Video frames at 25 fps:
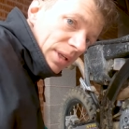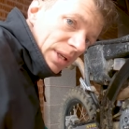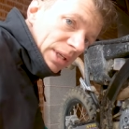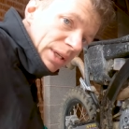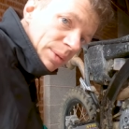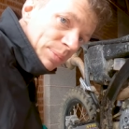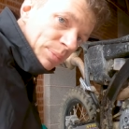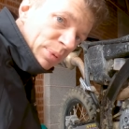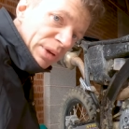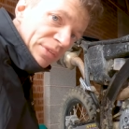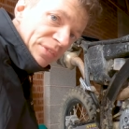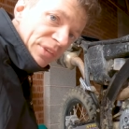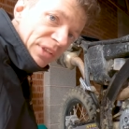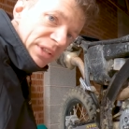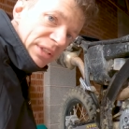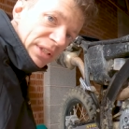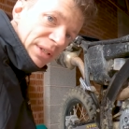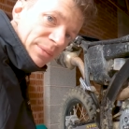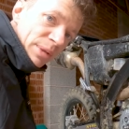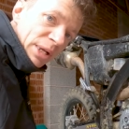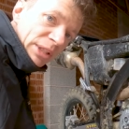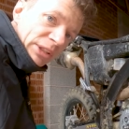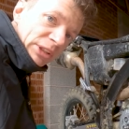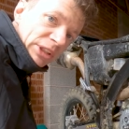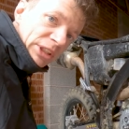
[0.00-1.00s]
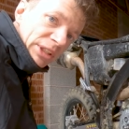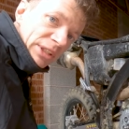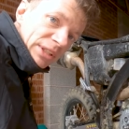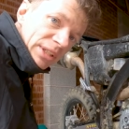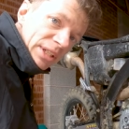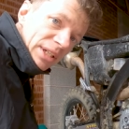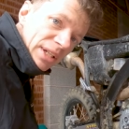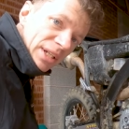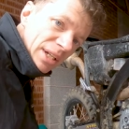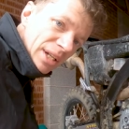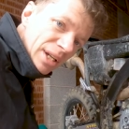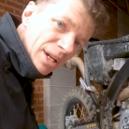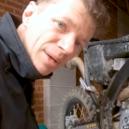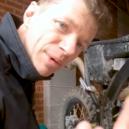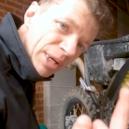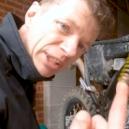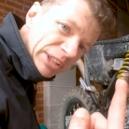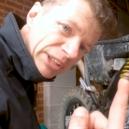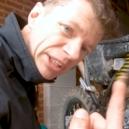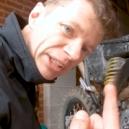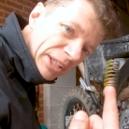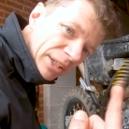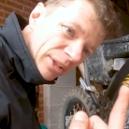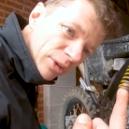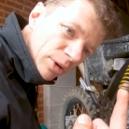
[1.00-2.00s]
Like I previously mentioned, I'm
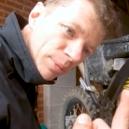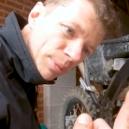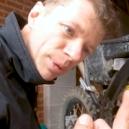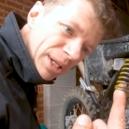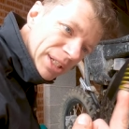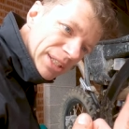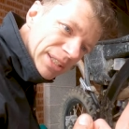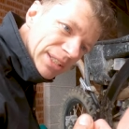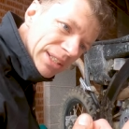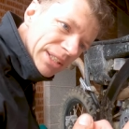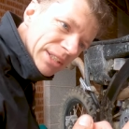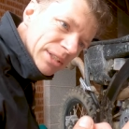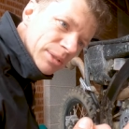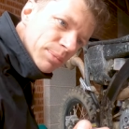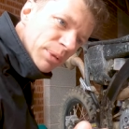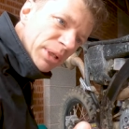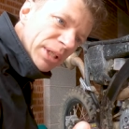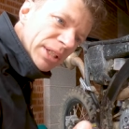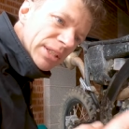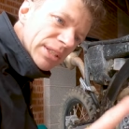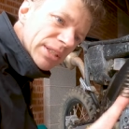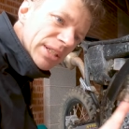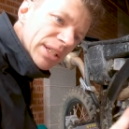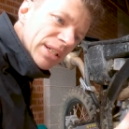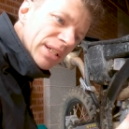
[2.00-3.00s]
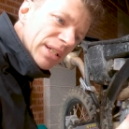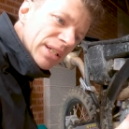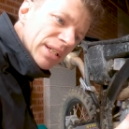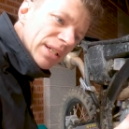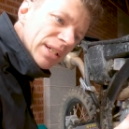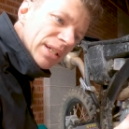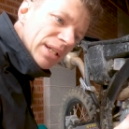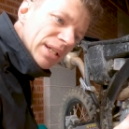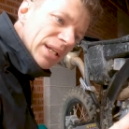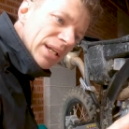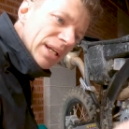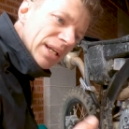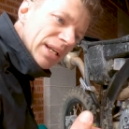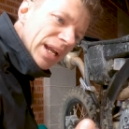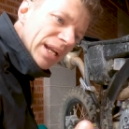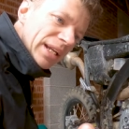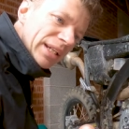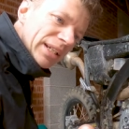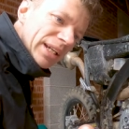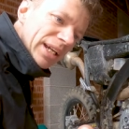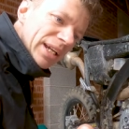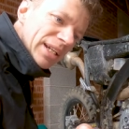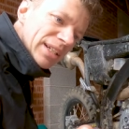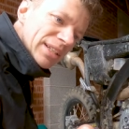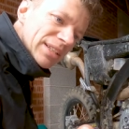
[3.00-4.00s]
actually going to replace these springs in
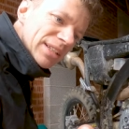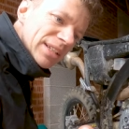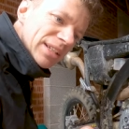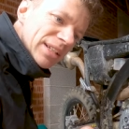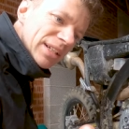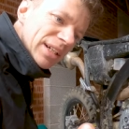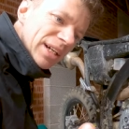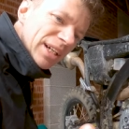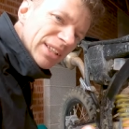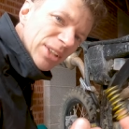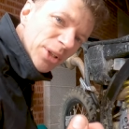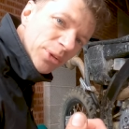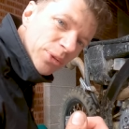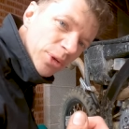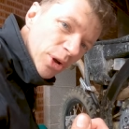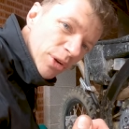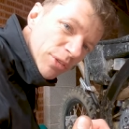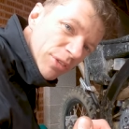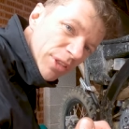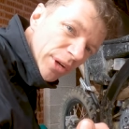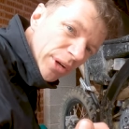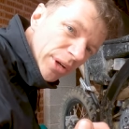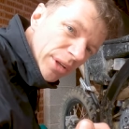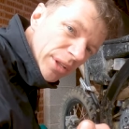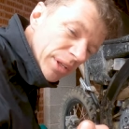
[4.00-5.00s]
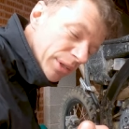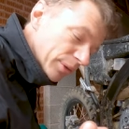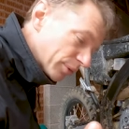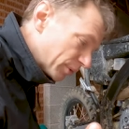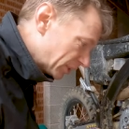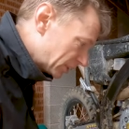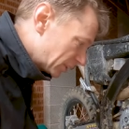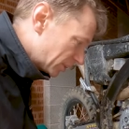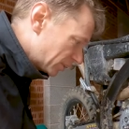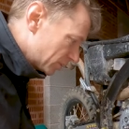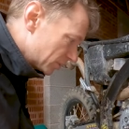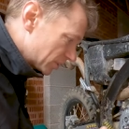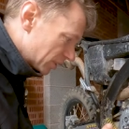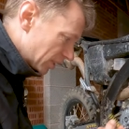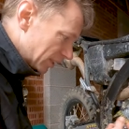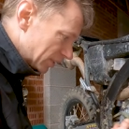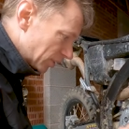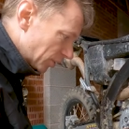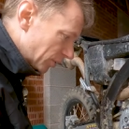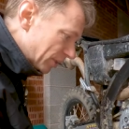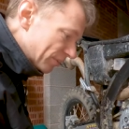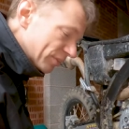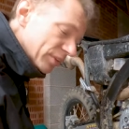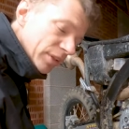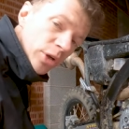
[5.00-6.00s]
any case. I don't know if they're the originals. I
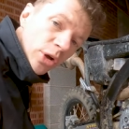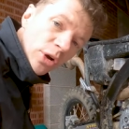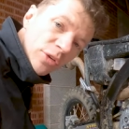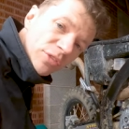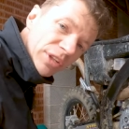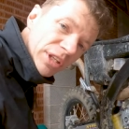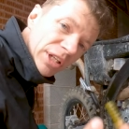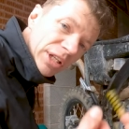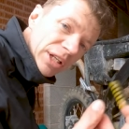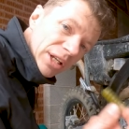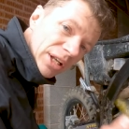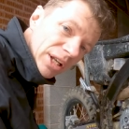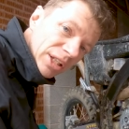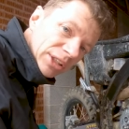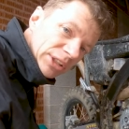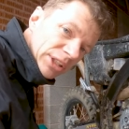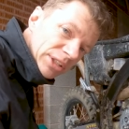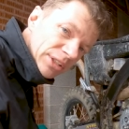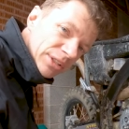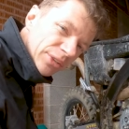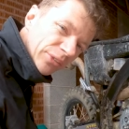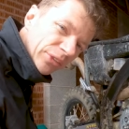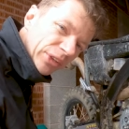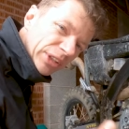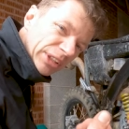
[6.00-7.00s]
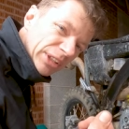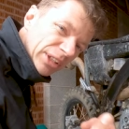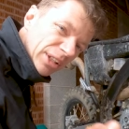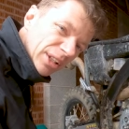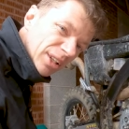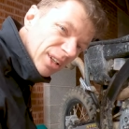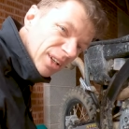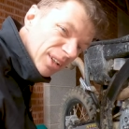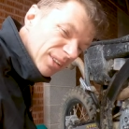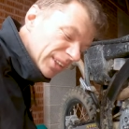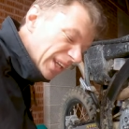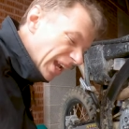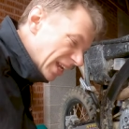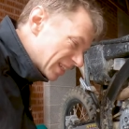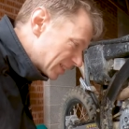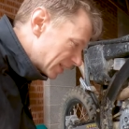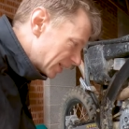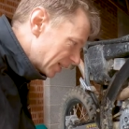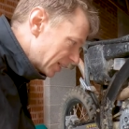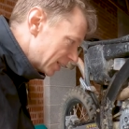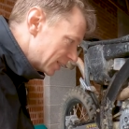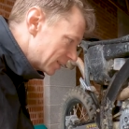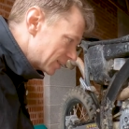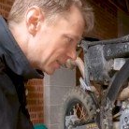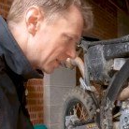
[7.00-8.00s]
don't even know if the clutch is the original. I'm
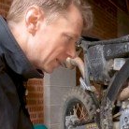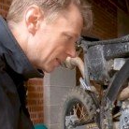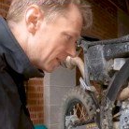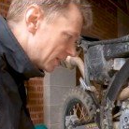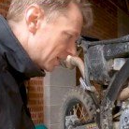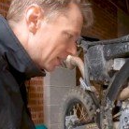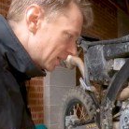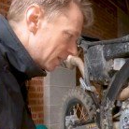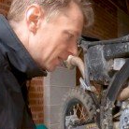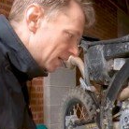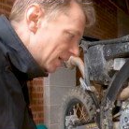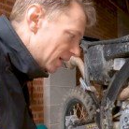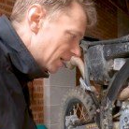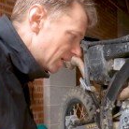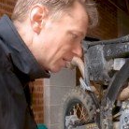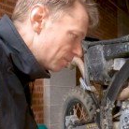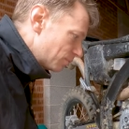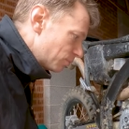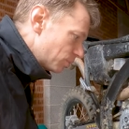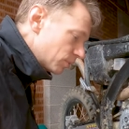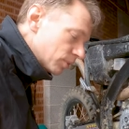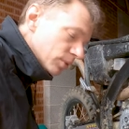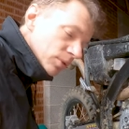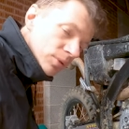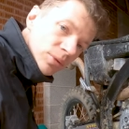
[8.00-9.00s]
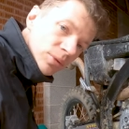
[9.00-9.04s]
guessing it is. Um,